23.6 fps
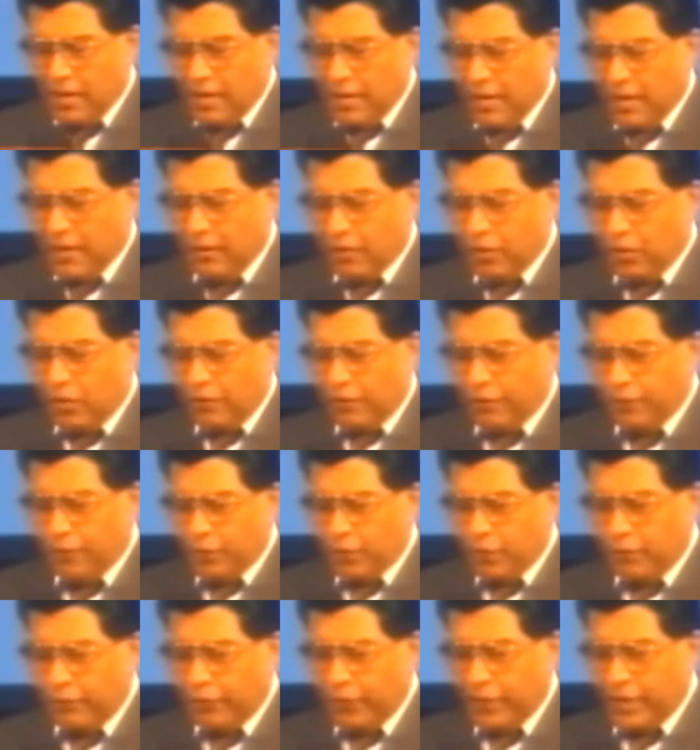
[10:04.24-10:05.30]
Now
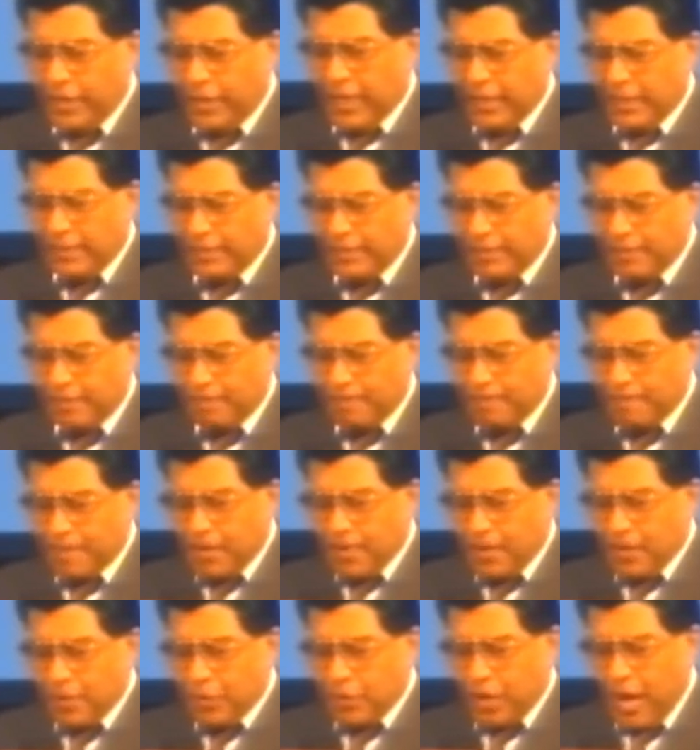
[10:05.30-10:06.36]
don't forget,
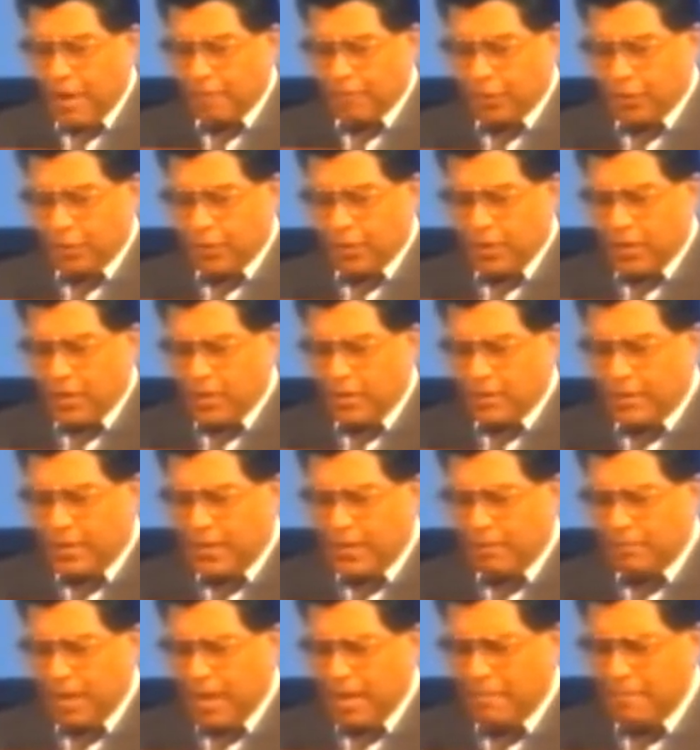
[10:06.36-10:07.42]
chapters are
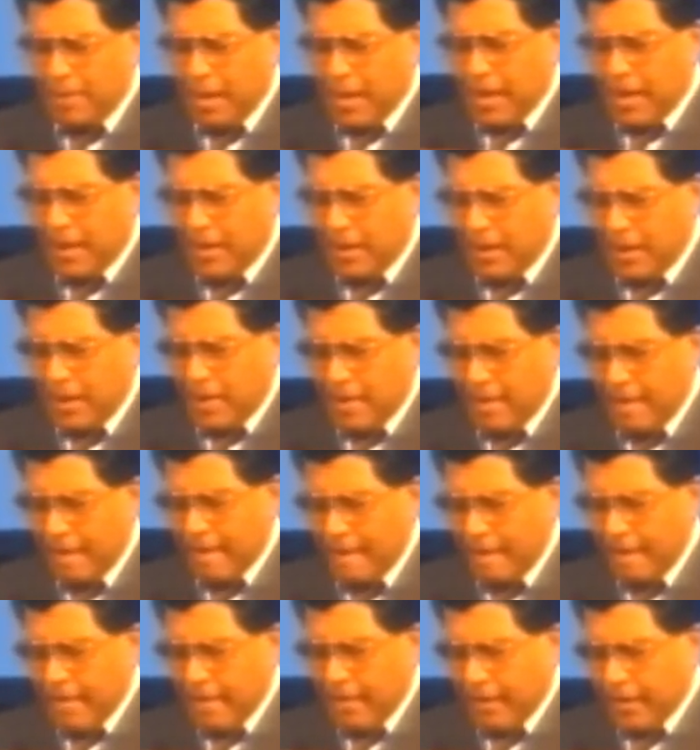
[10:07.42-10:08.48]
done by man.
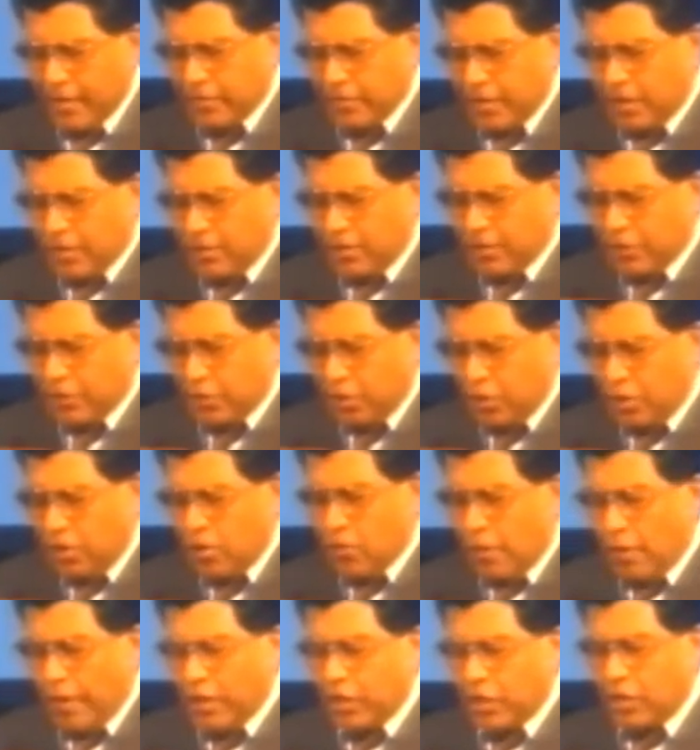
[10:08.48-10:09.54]
It's a
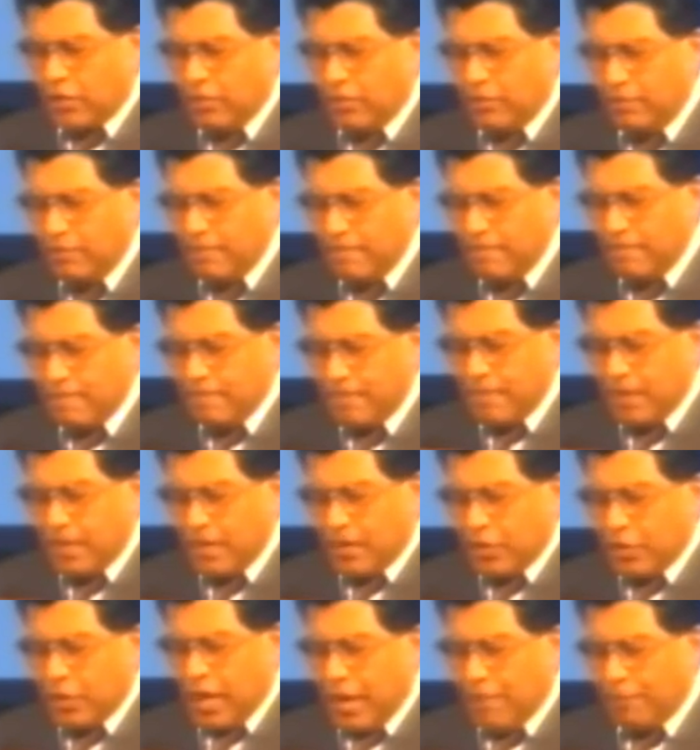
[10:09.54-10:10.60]
continuation.
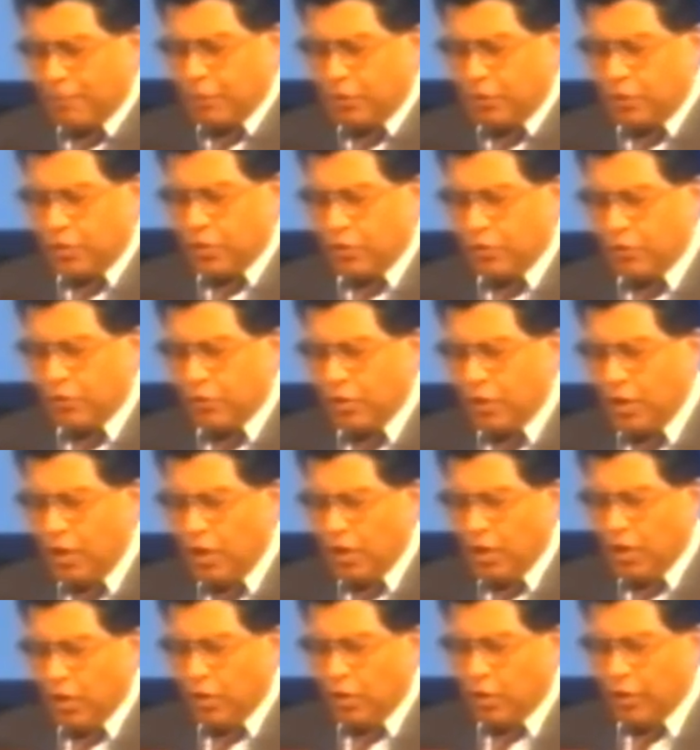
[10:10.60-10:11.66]
Chapter 2,
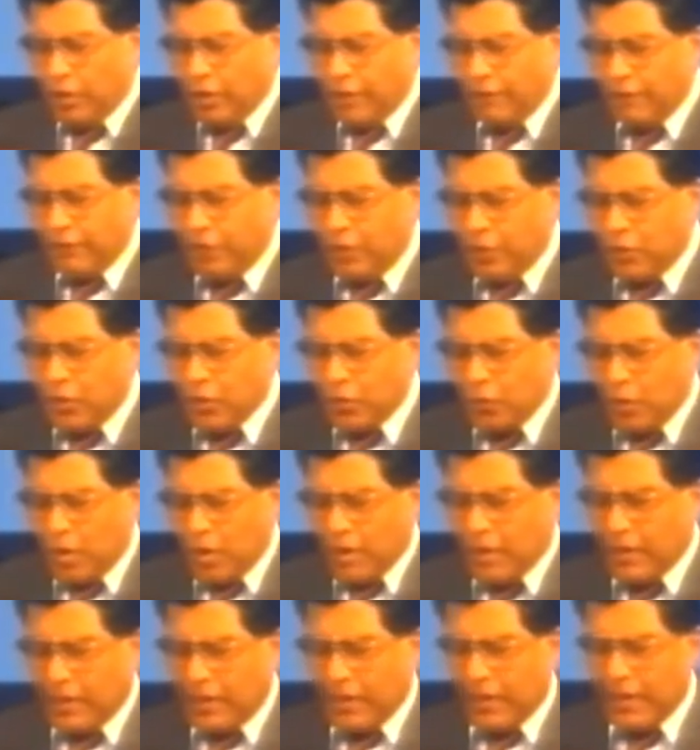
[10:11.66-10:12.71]
look at verse
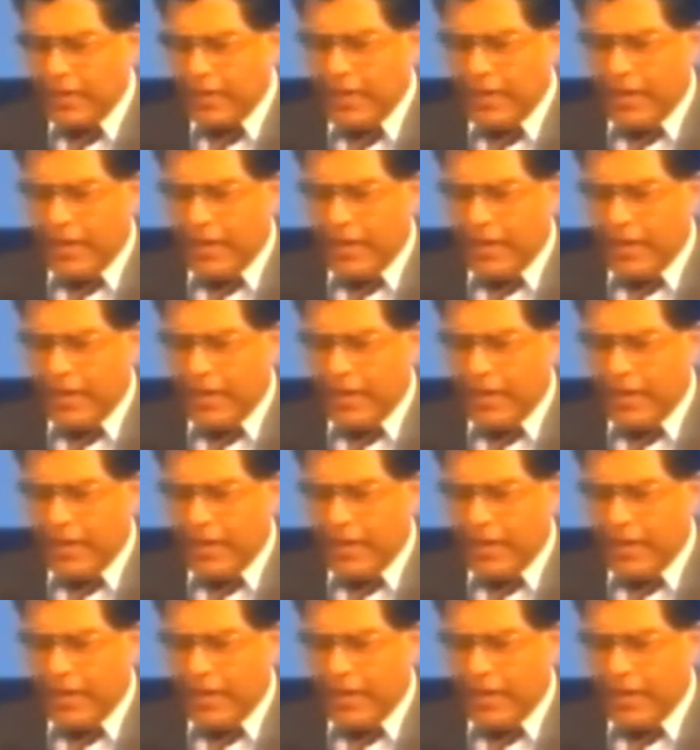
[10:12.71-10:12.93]
1.